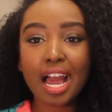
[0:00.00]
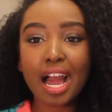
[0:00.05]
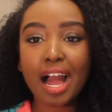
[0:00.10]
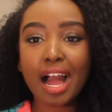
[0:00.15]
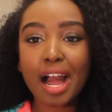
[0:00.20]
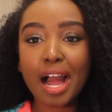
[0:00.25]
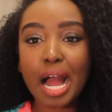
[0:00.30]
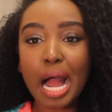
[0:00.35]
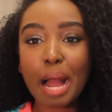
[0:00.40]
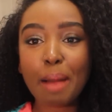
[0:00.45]

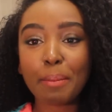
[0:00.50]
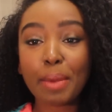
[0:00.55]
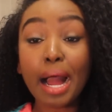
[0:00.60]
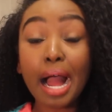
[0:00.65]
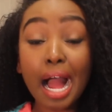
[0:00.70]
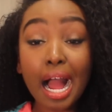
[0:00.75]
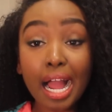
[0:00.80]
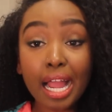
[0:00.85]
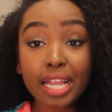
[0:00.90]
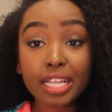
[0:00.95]

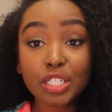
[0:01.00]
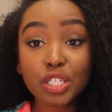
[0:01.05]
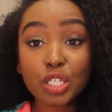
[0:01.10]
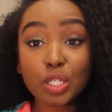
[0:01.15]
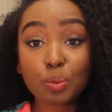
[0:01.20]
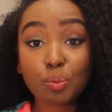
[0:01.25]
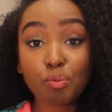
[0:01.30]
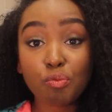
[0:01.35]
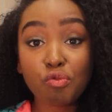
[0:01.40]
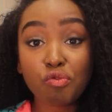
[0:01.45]
I
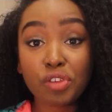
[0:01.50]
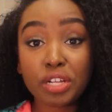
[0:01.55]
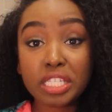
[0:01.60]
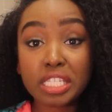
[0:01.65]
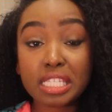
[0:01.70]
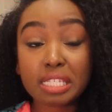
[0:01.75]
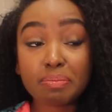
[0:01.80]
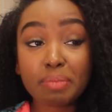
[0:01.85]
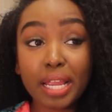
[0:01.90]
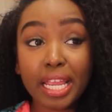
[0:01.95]
just
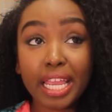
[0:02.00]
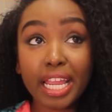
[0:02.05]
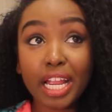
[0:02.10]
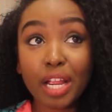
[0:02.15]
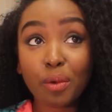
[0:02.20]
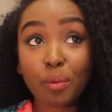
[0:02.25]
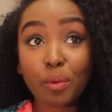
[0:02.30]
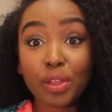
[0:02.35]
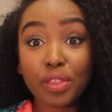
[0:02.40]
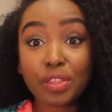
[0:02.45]
rinse my
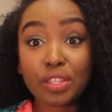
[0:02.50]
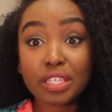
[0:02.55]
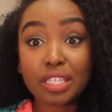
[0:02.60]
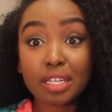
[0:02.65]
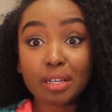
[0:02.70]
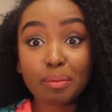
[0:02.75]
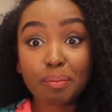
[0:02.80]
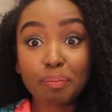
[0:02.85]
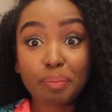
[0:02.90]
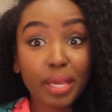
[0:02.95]
hair with
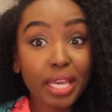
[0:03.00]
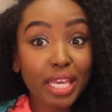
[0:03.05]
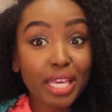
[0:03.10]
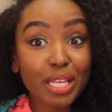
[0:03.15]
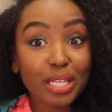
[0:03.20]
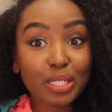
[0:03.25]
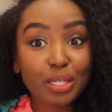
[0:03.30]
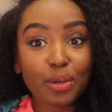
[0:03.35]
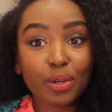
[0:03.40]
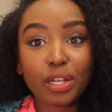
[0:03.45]
some
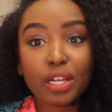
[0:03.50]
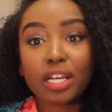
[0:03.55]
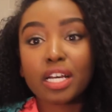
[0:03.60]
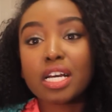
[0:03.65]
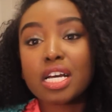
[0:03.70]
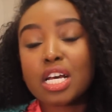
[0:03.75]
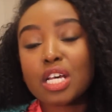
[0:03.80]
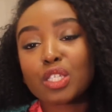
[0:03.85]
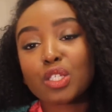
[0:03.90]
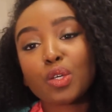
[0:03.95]
baking soda.
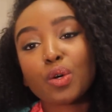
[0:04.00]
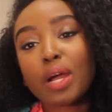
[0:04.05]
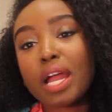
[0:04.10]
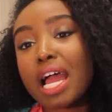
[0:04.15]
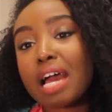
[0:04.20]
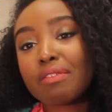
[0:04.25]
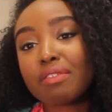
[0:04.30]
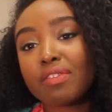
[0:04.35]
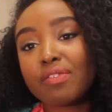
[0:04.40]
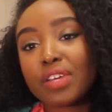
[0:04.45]
So I
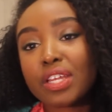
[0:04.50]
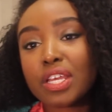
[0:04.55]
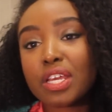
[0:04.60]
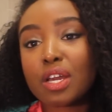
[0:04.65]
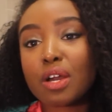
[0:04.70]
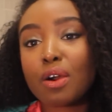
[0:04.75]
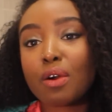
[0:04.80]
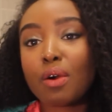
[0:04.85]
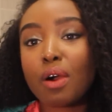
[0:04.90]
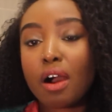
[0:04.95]
have a
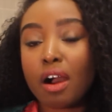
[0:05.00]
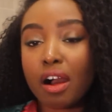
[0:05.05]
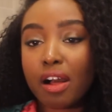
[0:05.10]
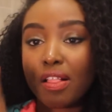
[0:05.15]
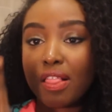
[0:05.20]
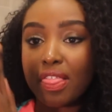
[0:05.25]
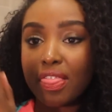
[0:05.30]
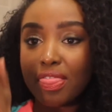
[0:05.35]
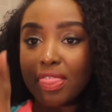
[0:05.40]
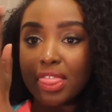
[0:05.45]
video
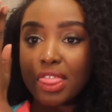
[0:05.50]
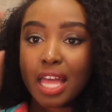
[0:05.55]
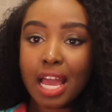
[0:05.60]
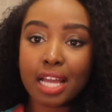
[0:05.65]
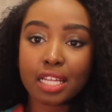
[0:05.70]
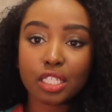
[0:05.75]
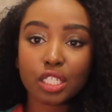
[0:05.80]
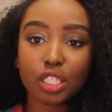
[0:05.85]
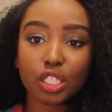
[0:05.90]
on that